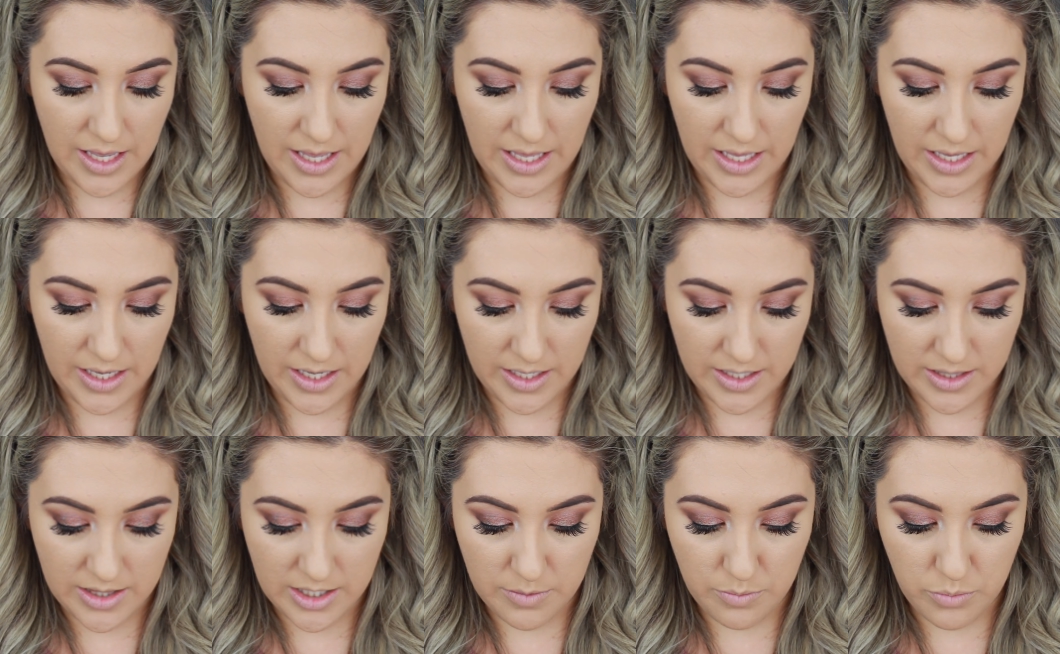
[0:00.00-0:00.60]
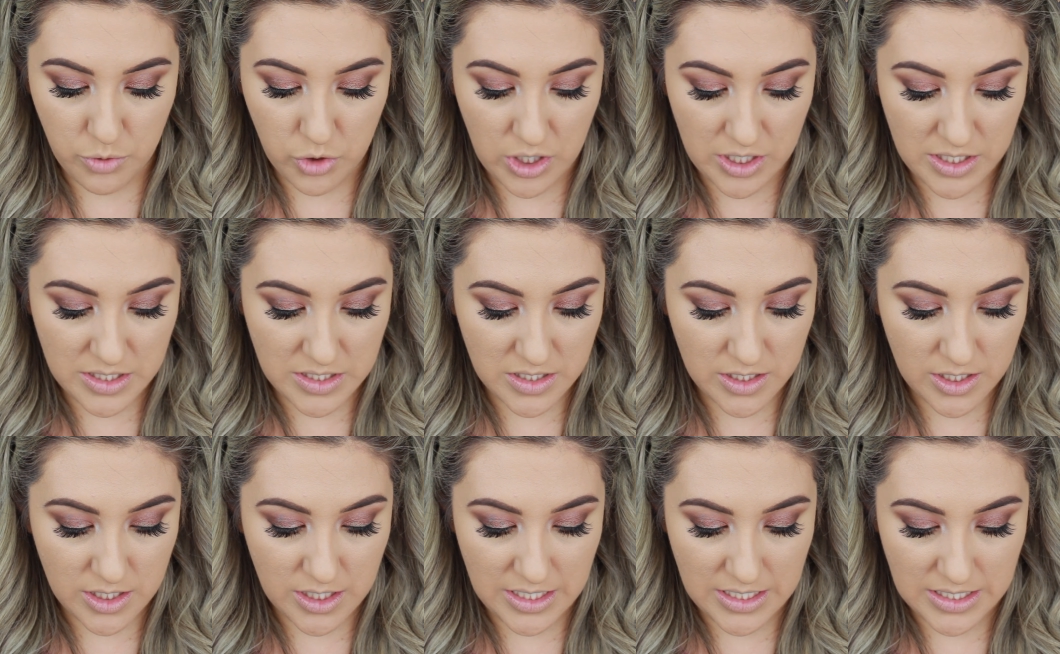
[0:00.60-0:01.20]
and the
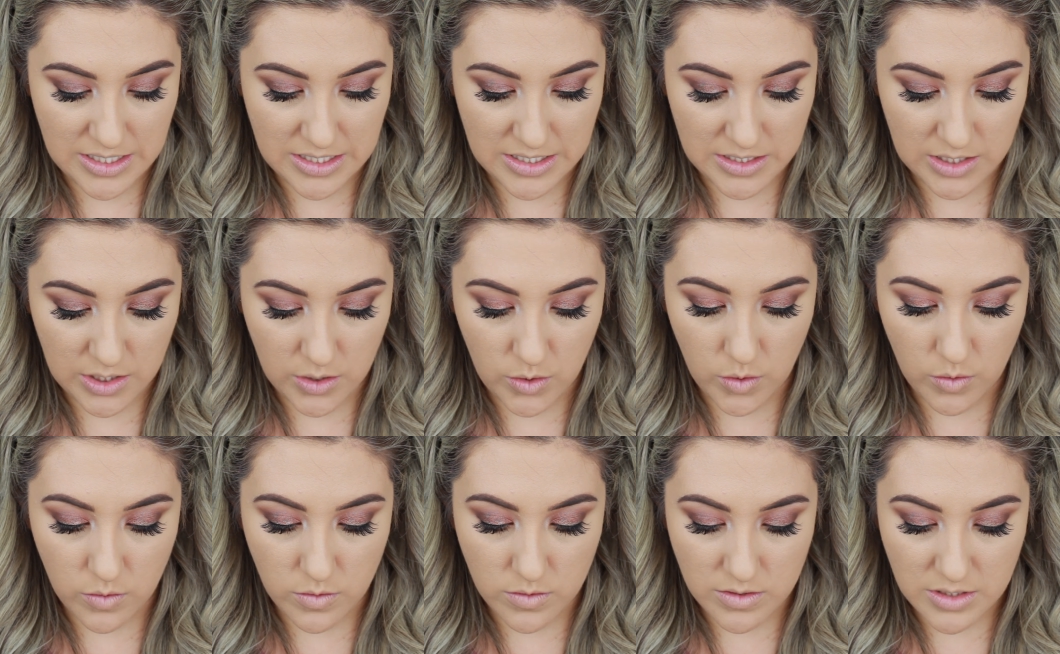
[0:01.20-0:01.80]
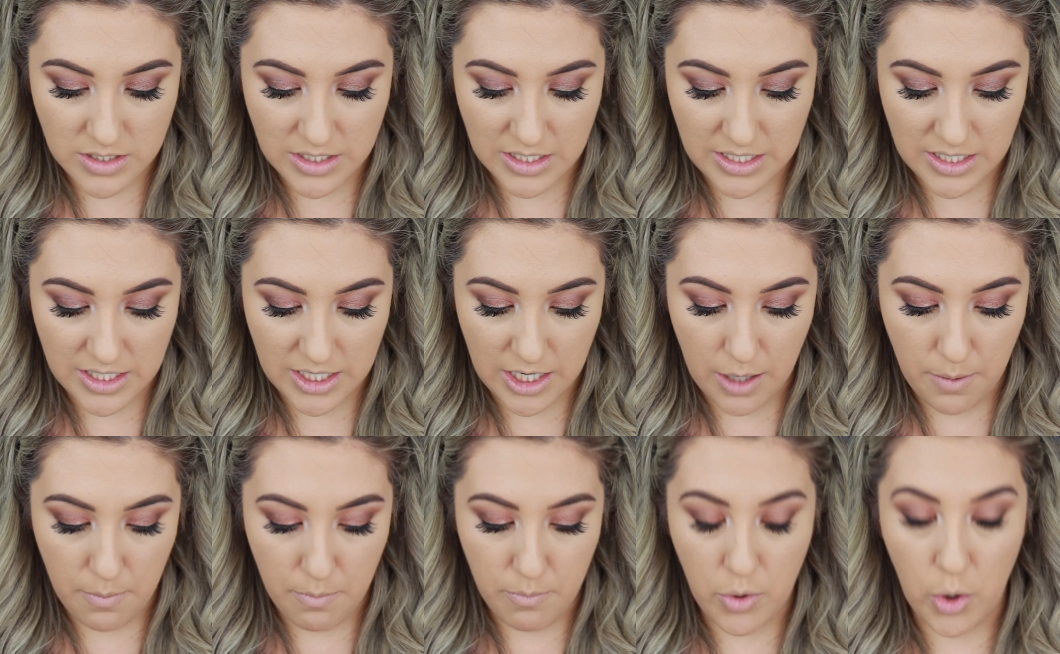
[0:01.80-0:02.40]
bronzer is
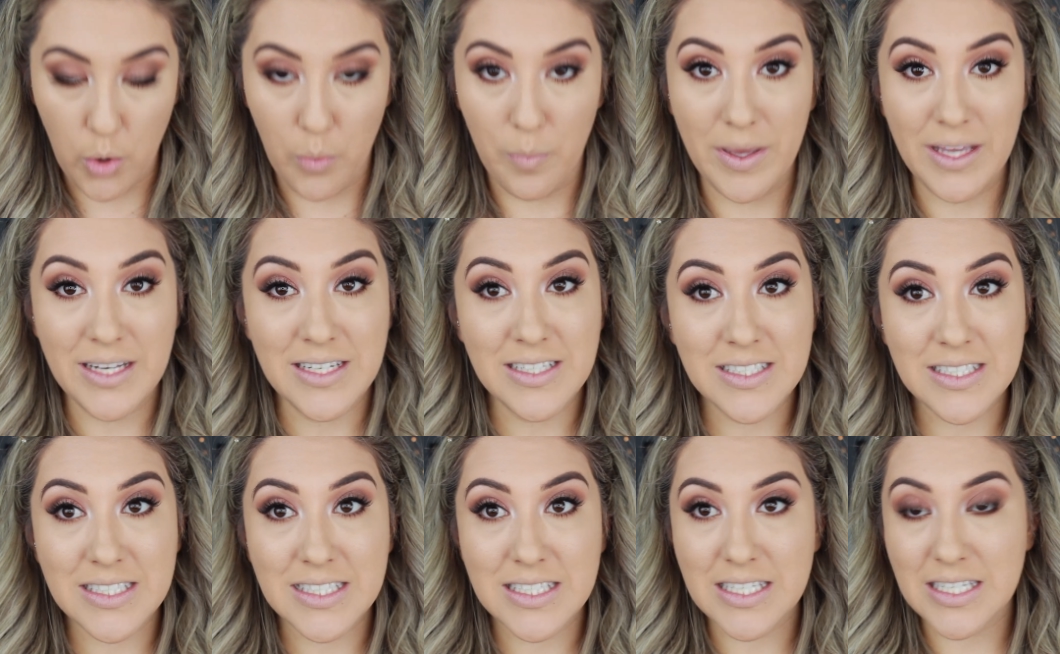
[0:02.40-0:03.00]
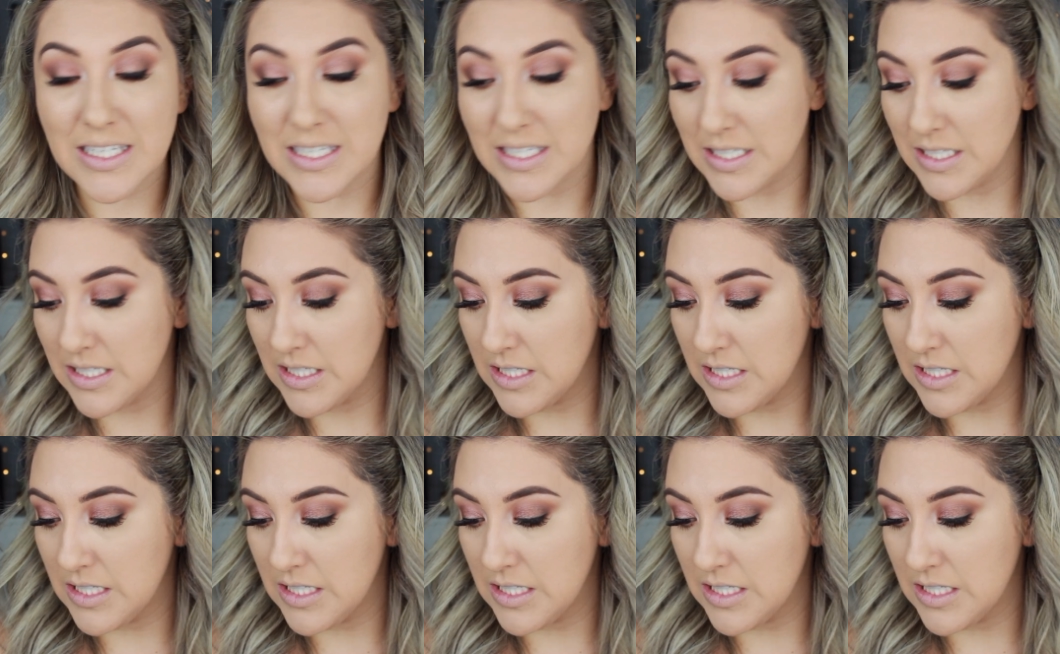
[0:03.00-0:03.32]
Golden Moment.